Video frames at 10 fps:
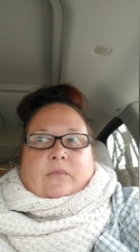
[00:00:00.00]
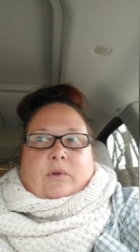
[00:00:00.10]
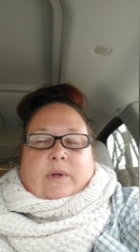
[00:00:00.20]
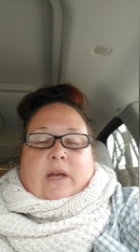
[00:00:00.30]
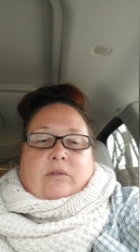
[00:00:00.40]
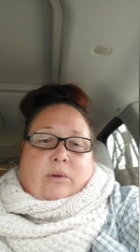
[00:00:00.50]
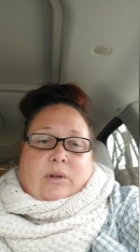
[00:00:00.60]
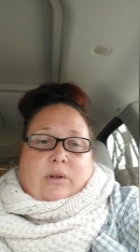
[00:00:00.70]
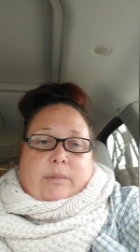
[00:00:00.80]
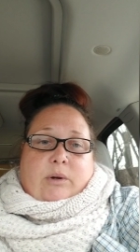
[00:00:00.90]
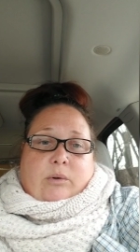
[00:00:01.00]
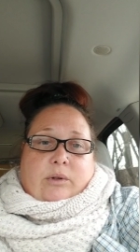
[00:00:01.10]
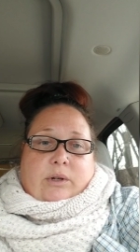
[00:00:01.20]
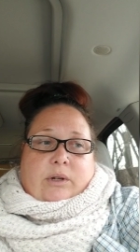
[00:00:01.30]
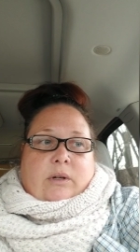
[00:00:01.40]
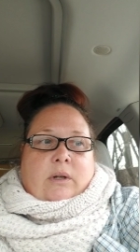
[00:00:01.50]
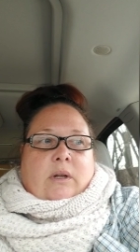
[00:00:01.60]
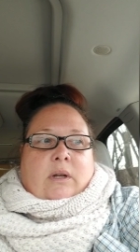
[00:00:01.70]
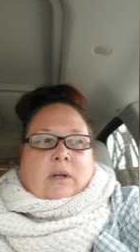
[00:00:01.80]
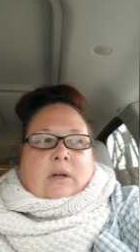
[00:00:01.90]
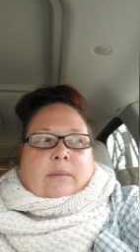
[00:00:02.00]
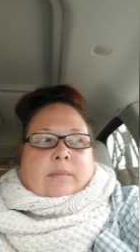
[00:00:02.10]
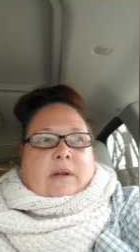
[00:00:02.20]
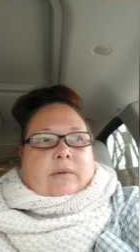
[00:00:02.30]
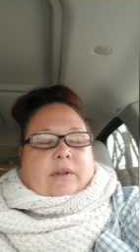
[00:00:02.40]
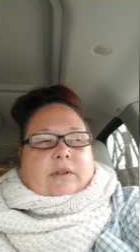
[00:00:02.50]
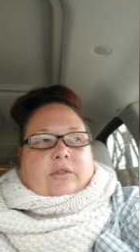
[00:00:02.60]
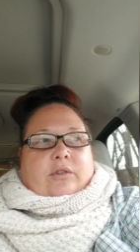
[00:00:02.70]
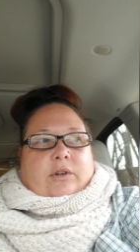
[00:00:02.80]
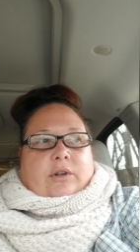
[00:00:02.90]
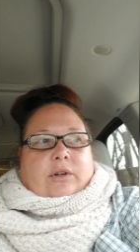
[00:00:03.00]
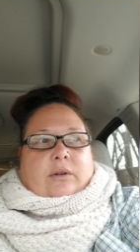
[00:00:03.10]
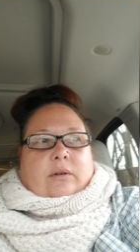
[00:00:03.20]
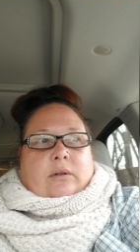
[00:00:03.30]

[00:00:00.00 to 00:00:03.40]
yeah, so it could be older, not really sure.